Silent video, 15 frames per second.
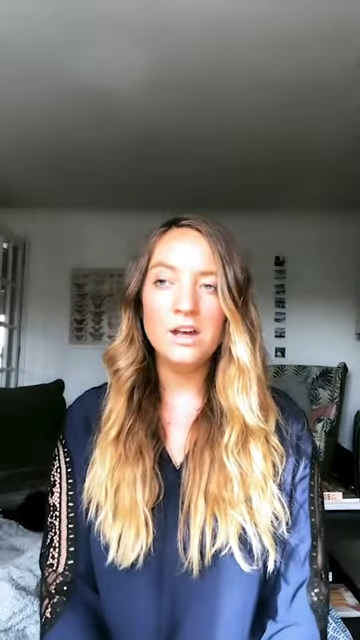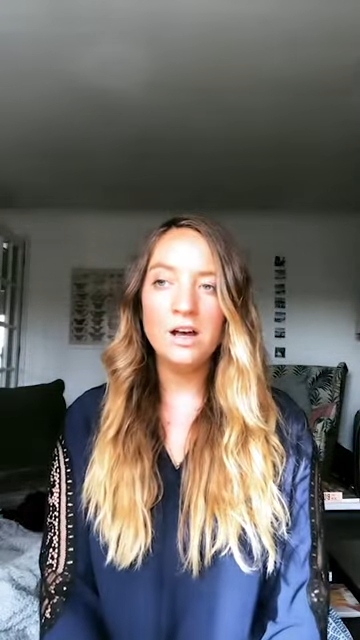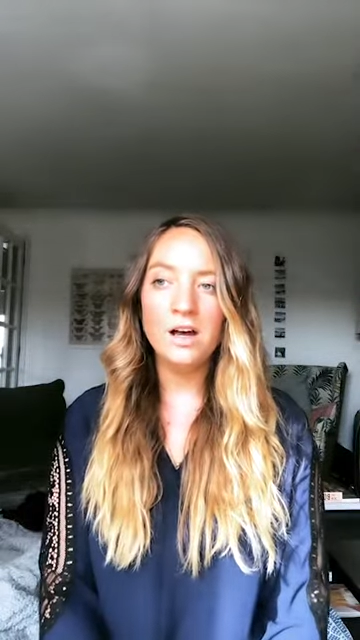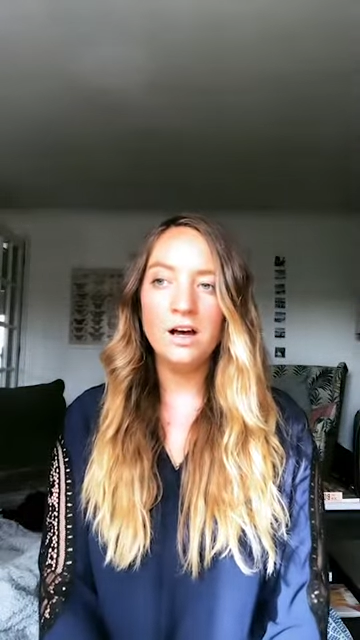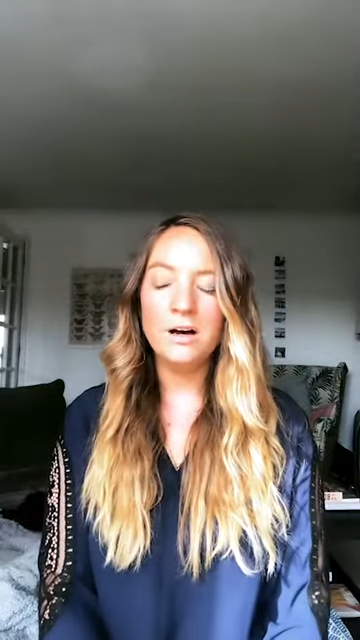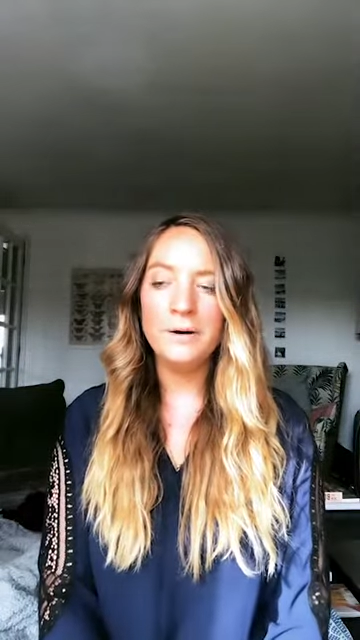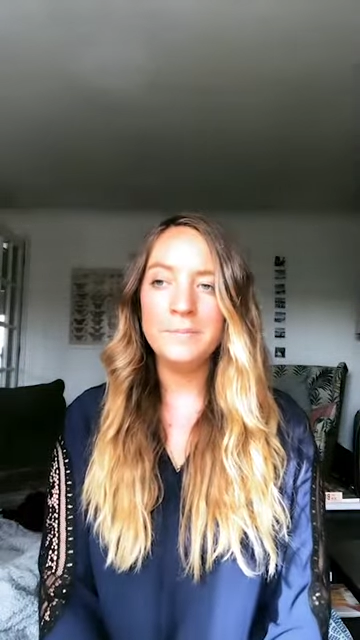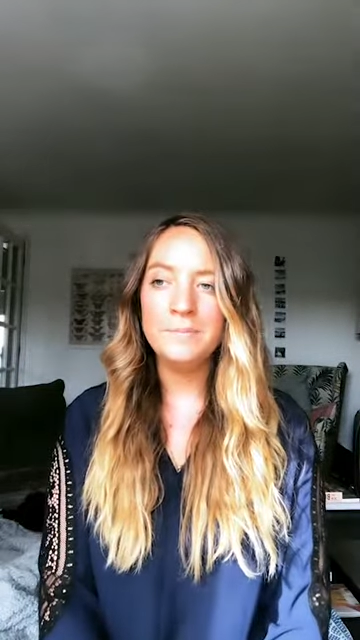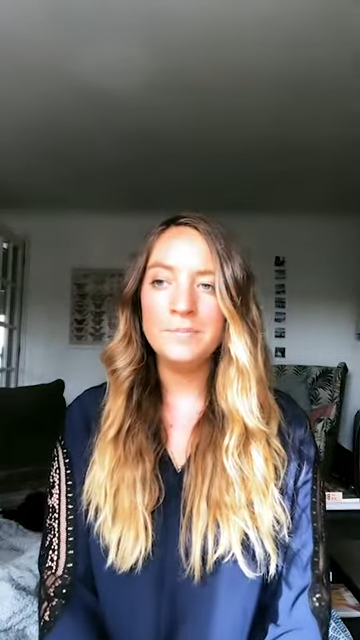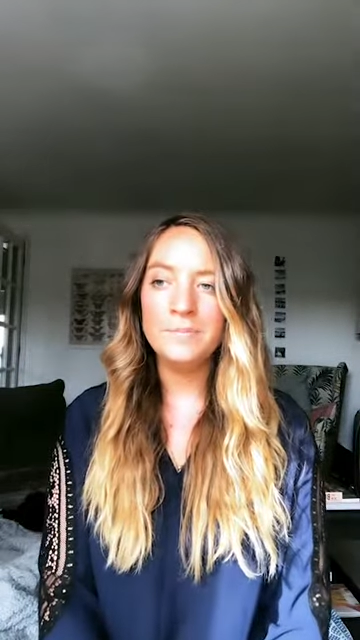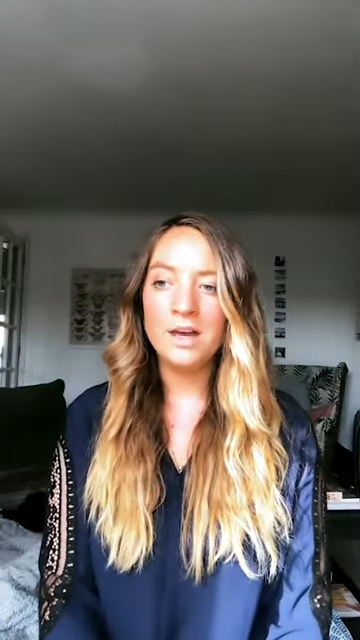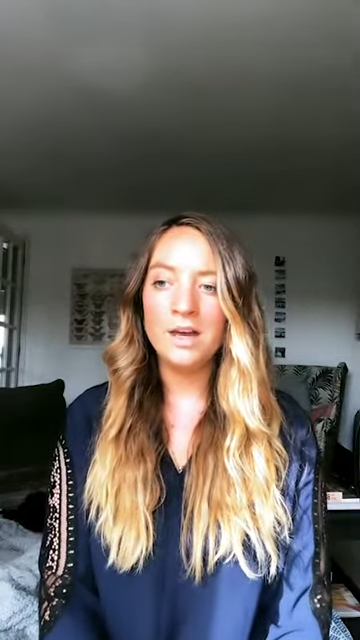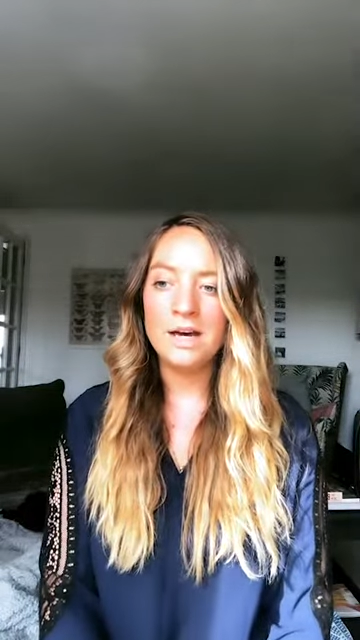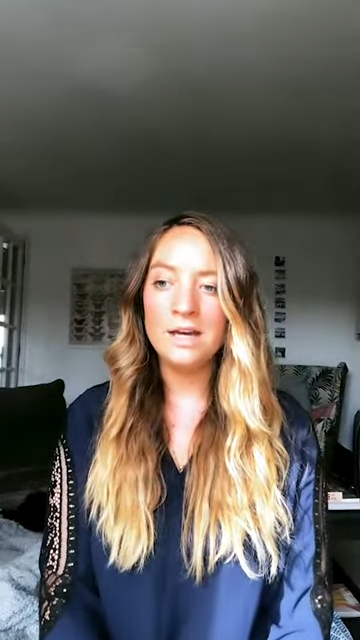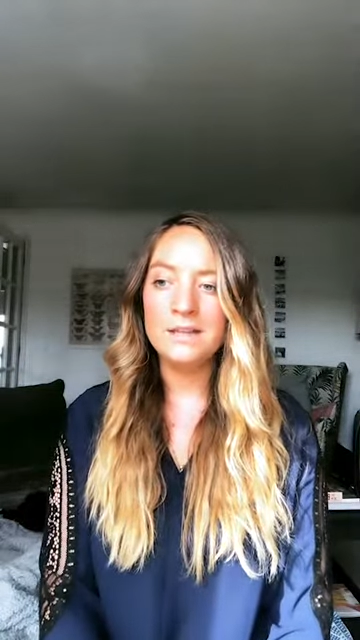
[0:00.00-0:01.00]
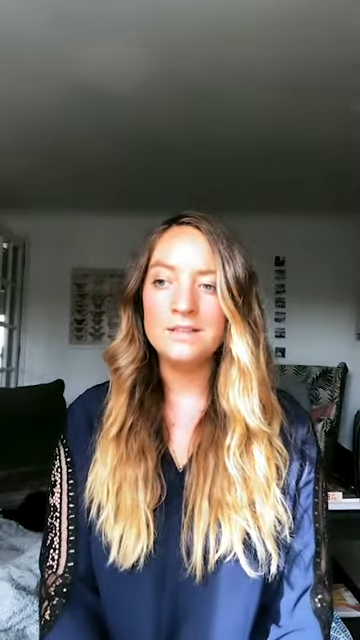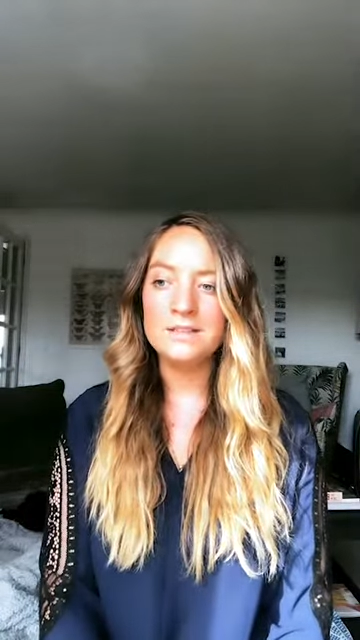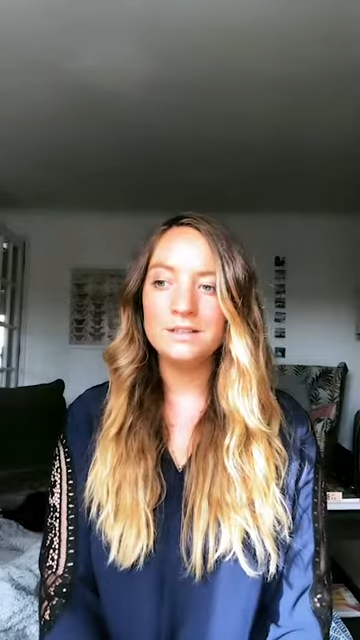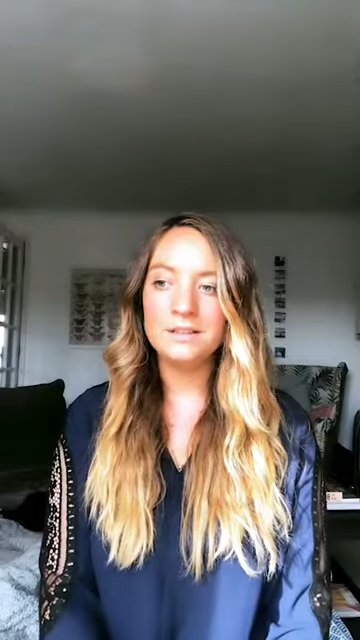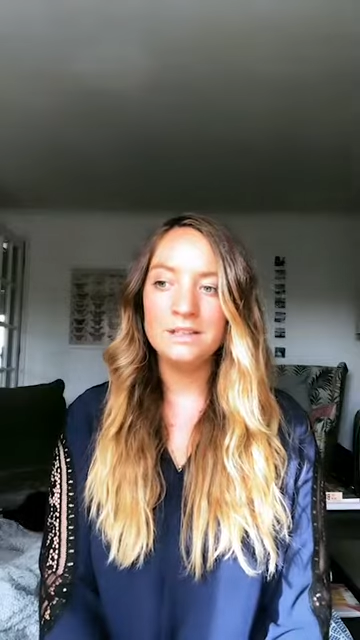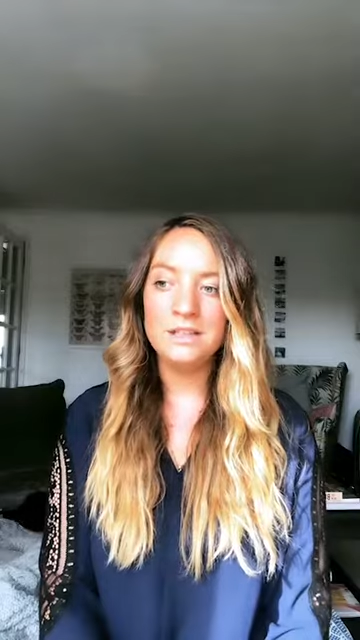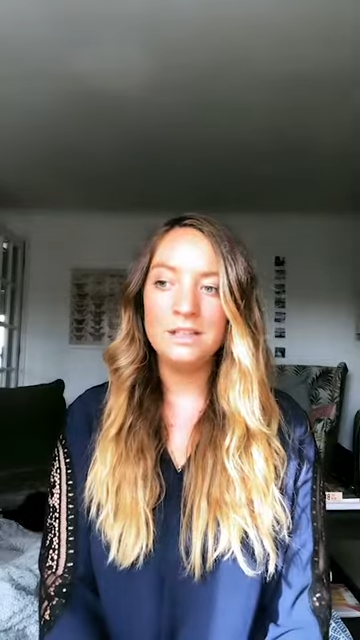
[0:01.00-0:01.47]
And
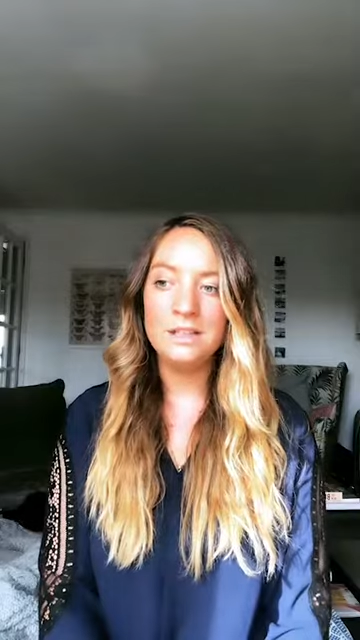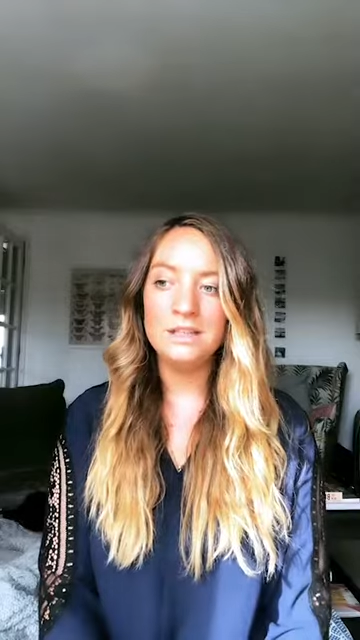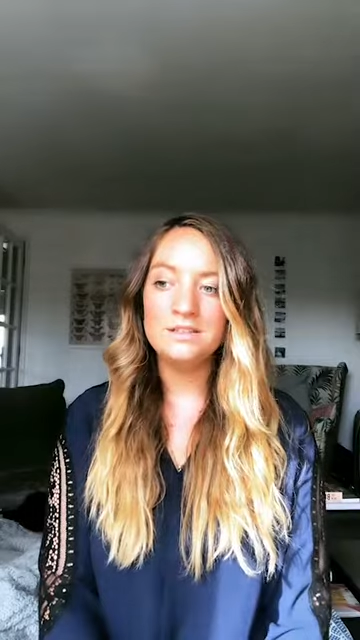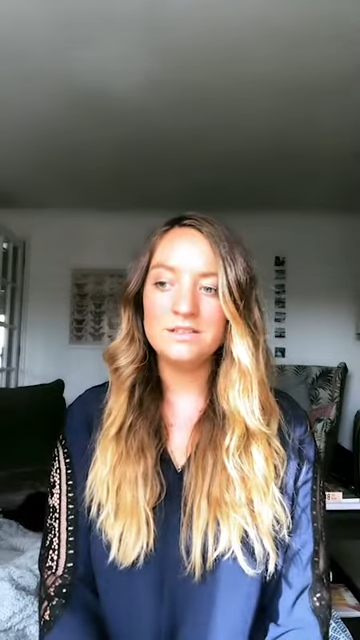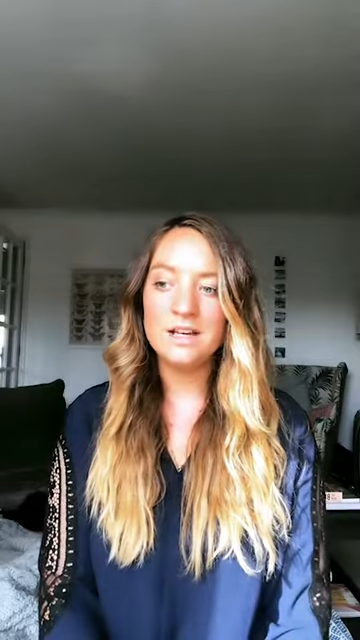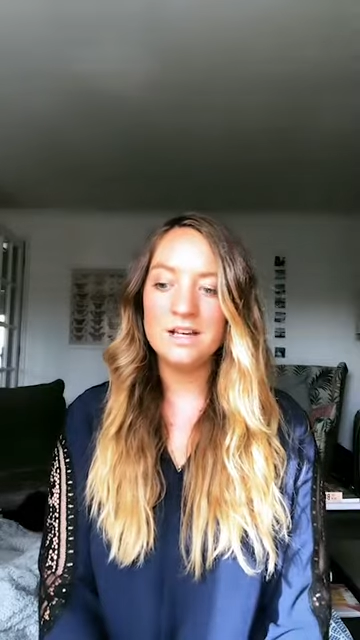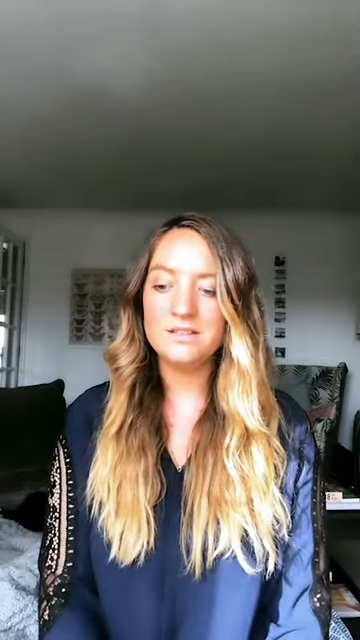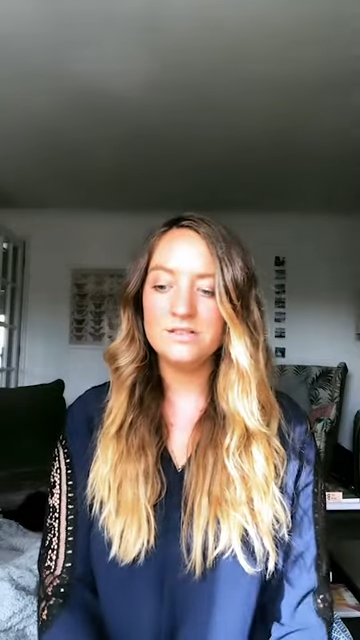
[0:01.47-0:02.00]
he says